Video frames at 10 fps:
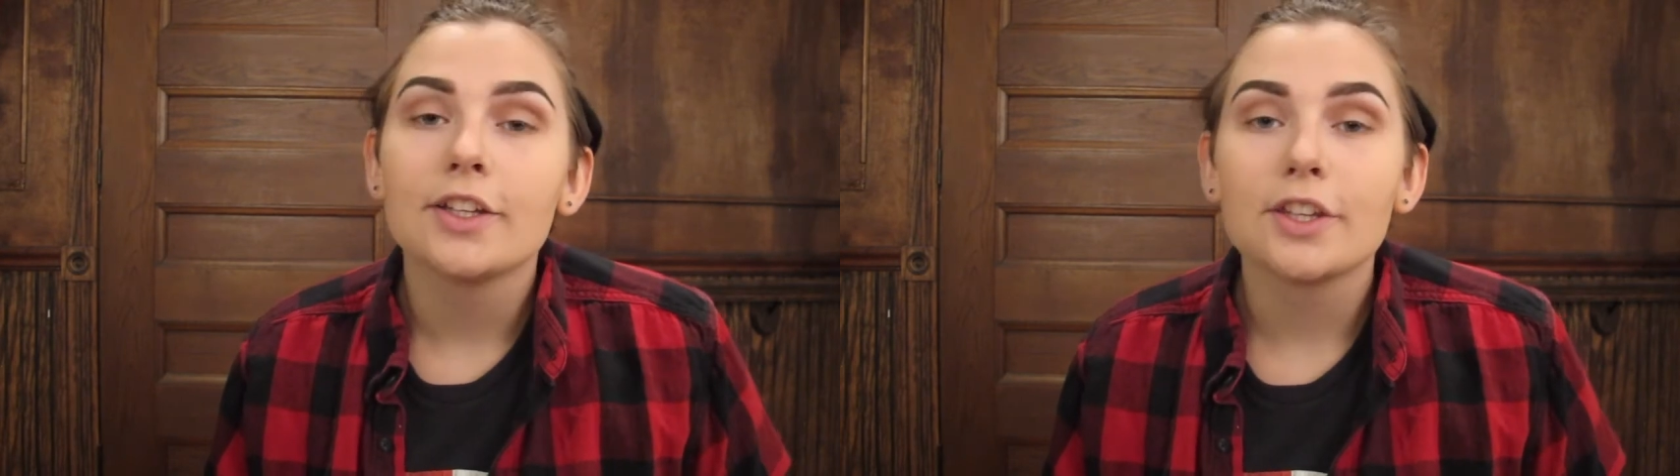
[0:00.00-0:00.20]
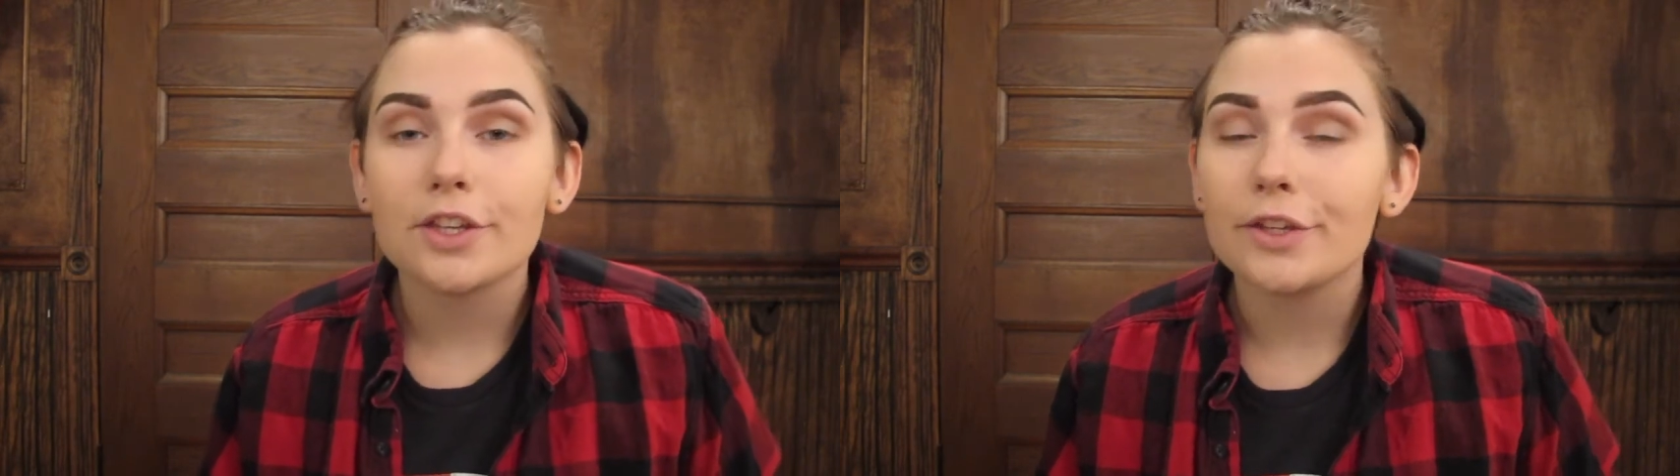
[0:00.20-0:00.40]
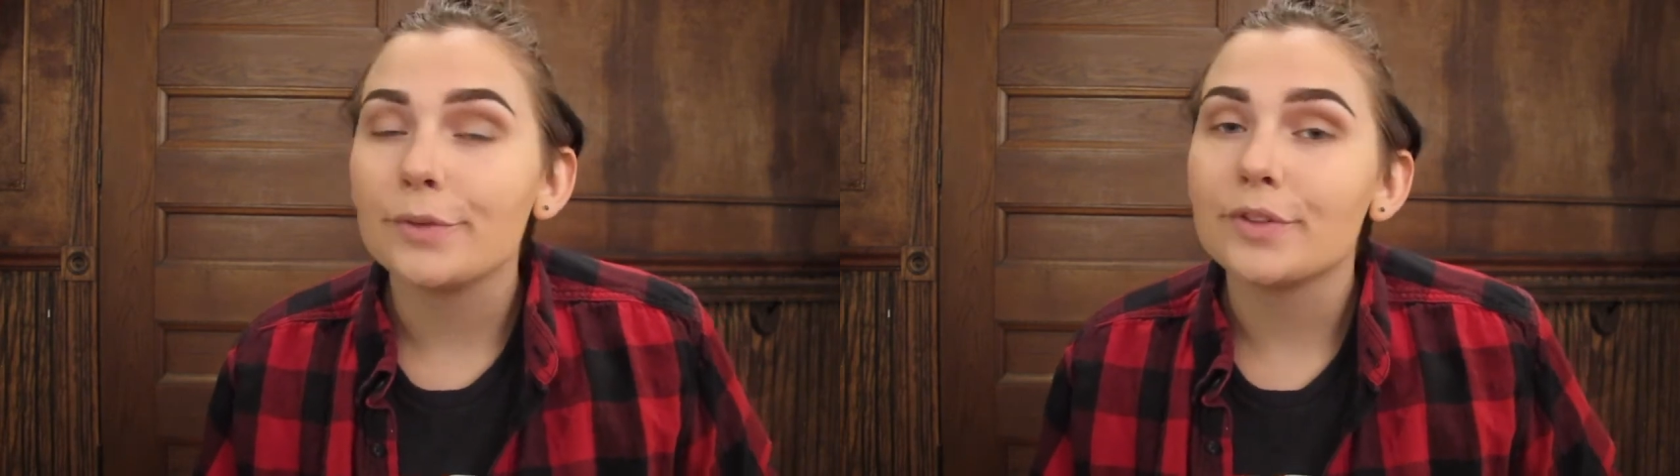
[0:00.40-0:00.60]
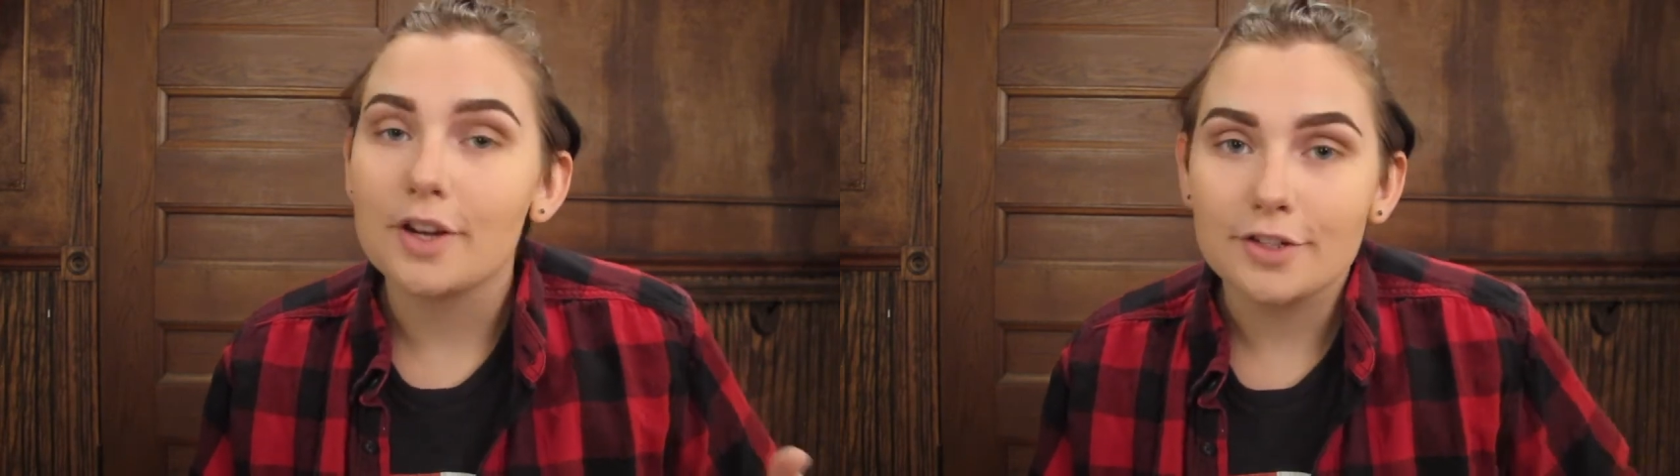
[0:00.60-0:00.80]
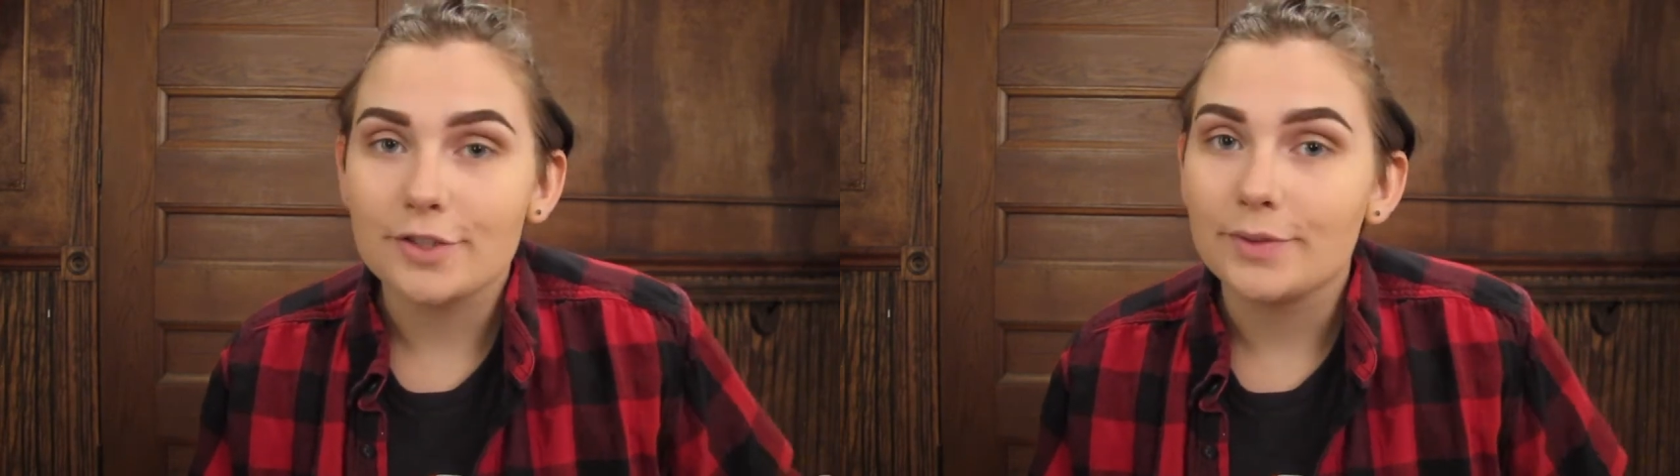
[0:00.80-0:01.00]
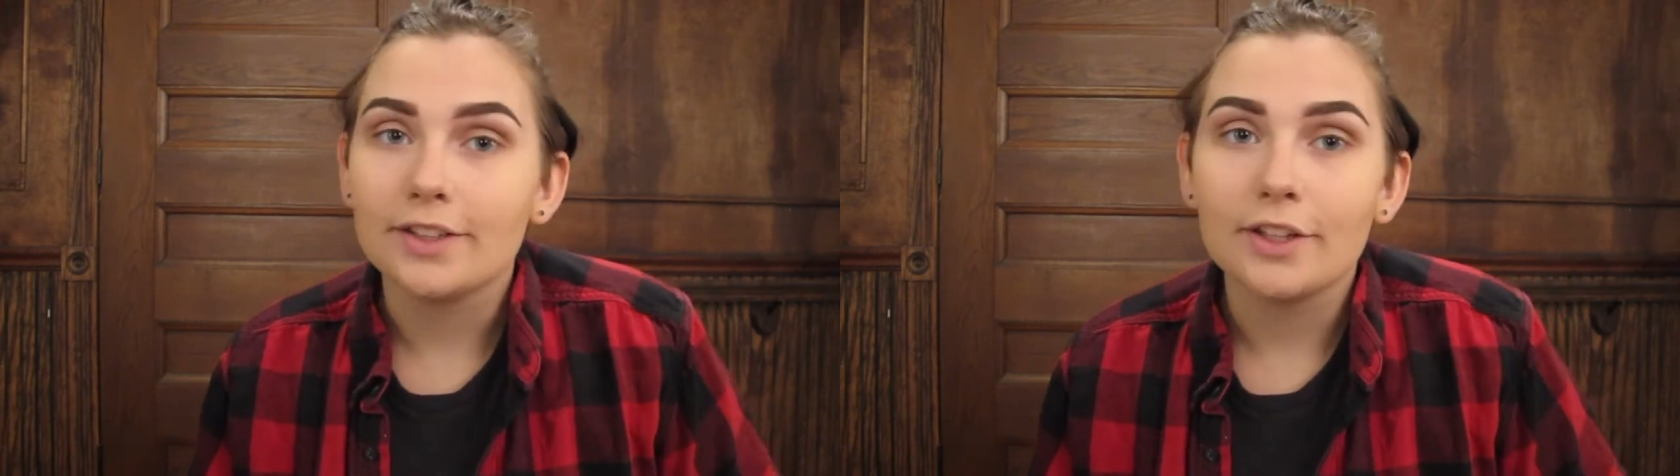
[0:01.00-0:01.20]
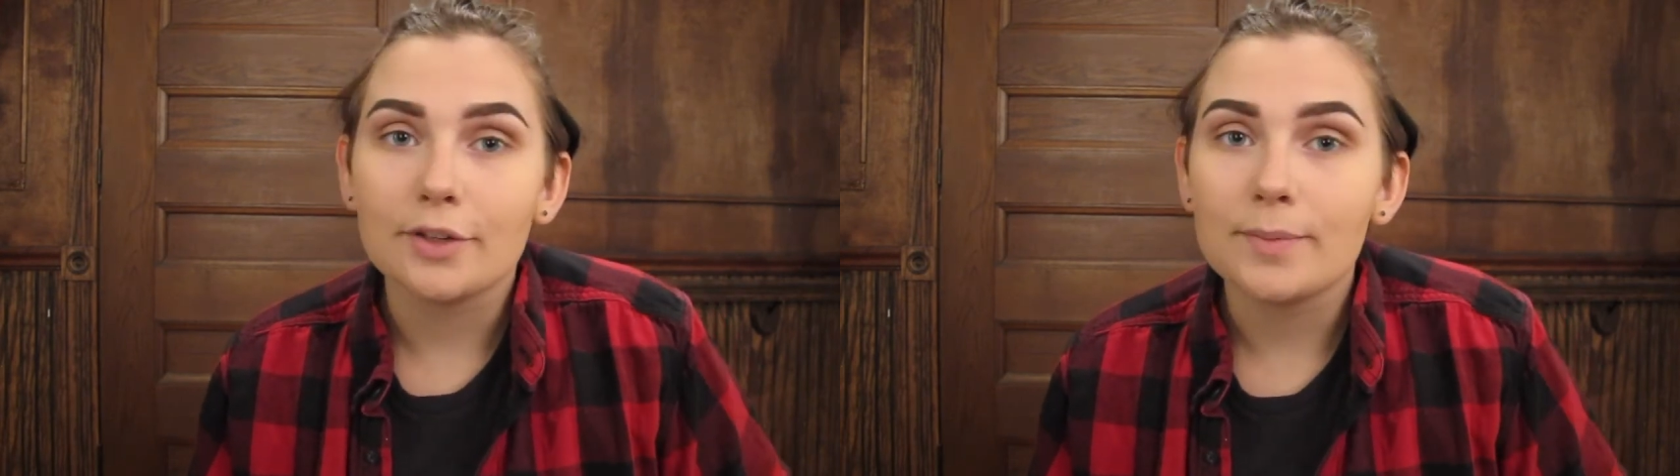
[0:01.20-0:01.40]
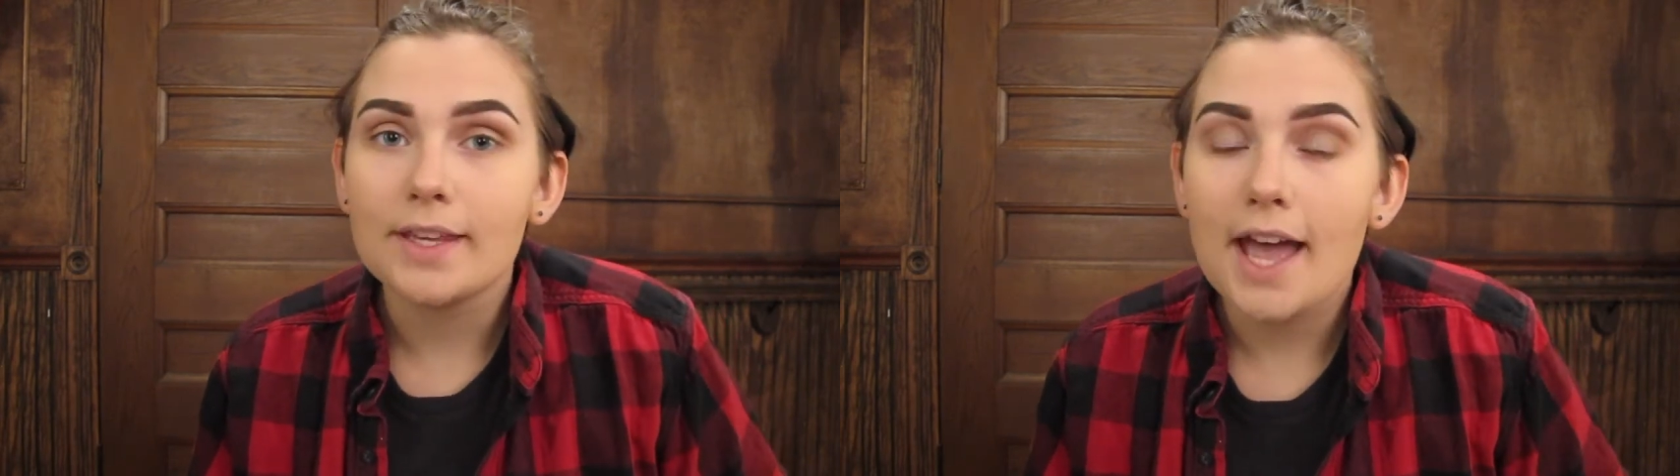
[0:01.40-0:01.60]
cute, cartoony
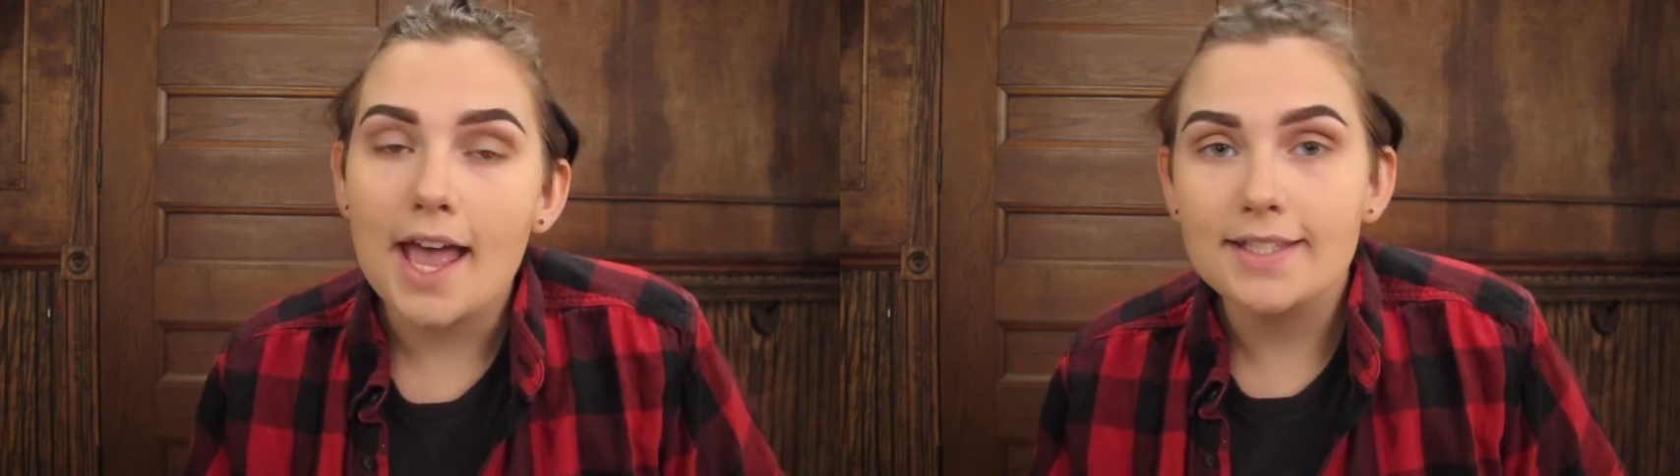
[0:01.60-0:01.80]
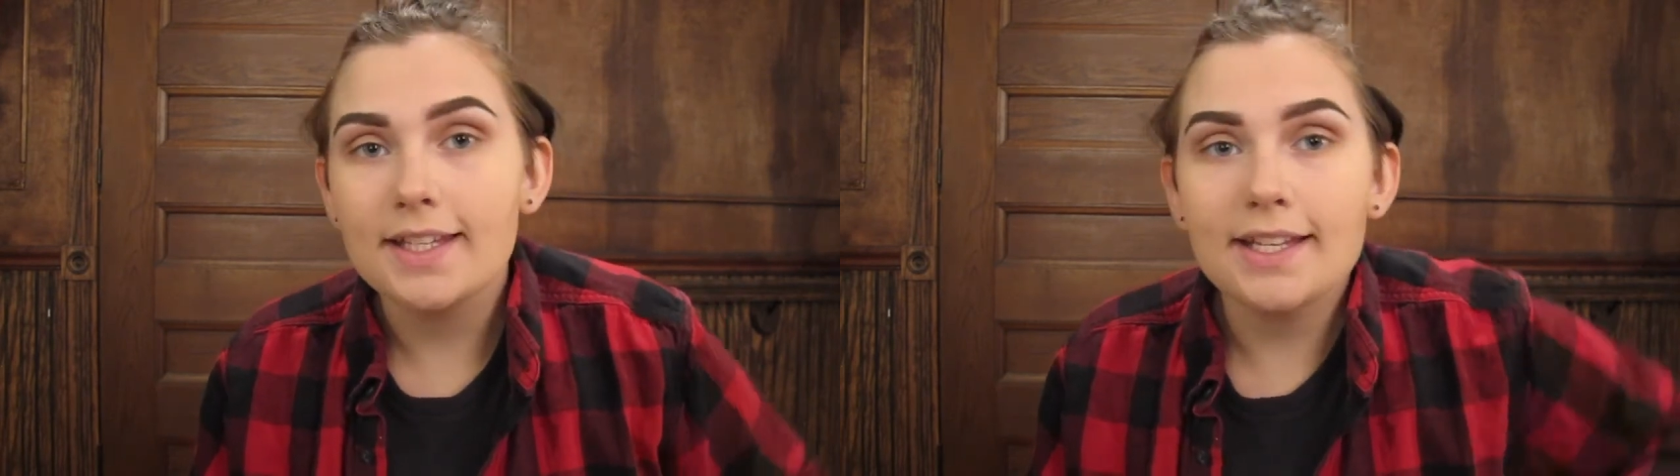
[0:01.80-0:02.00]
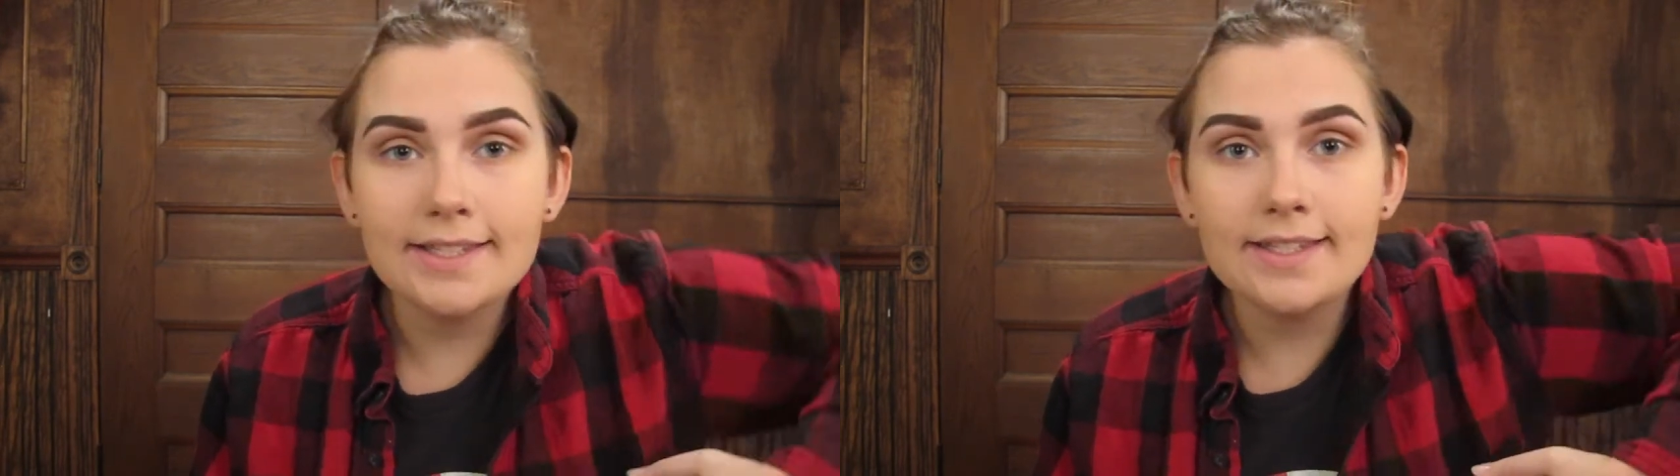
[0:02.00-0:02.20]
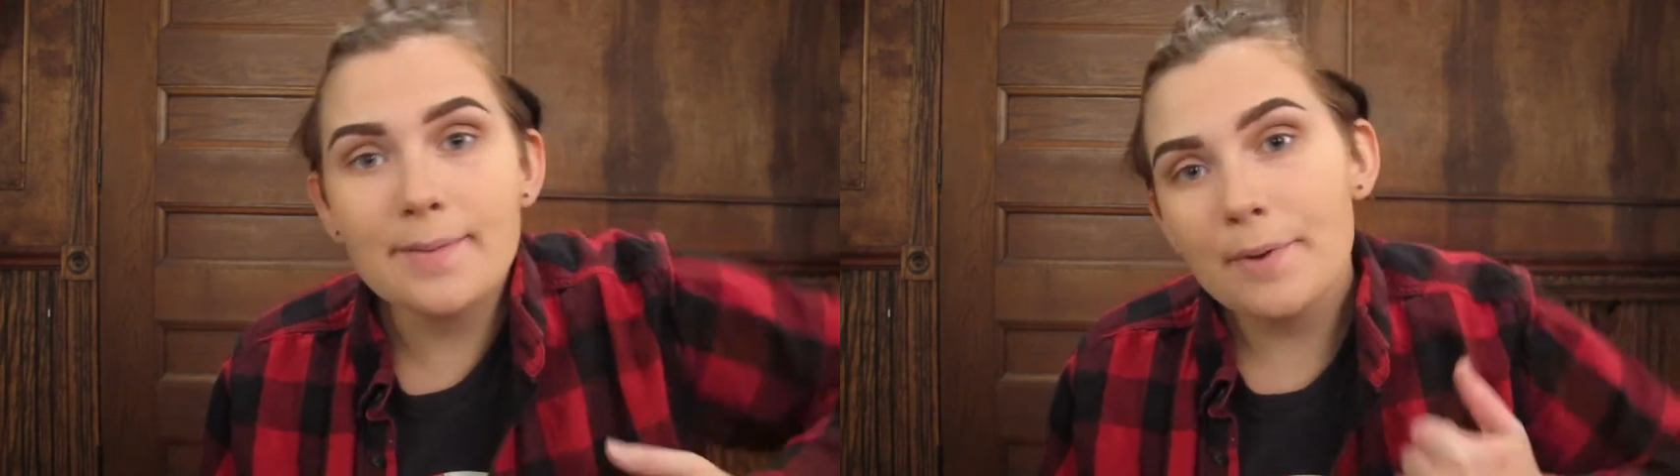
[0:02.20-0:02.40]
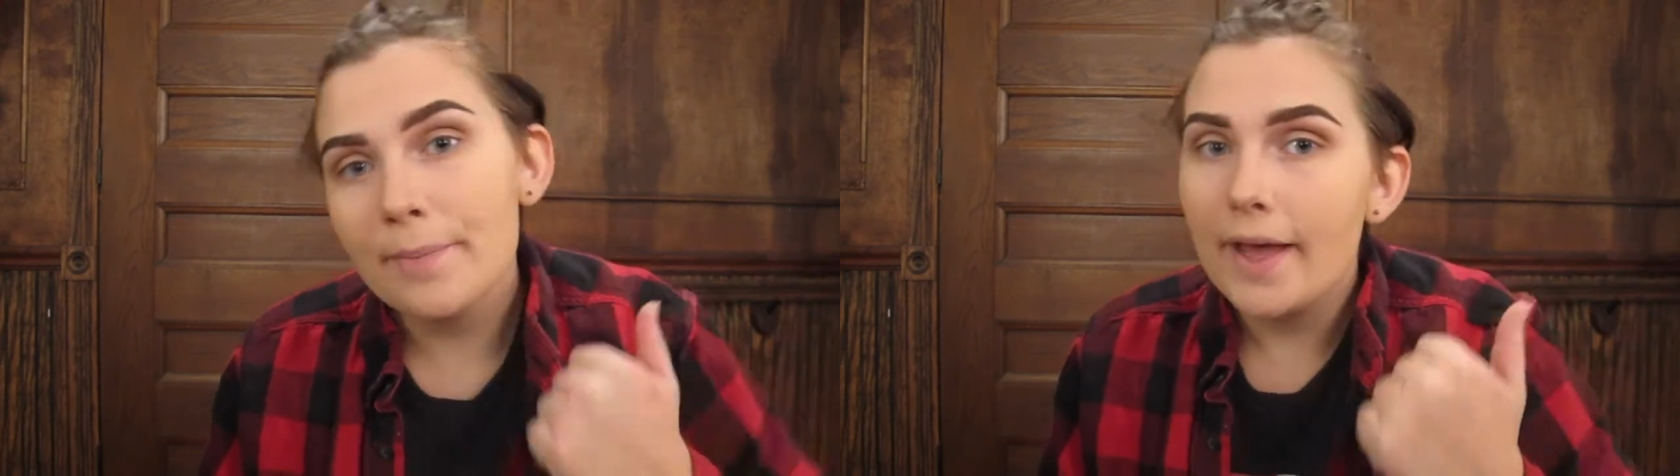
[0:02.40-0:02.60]
look because he's Dipper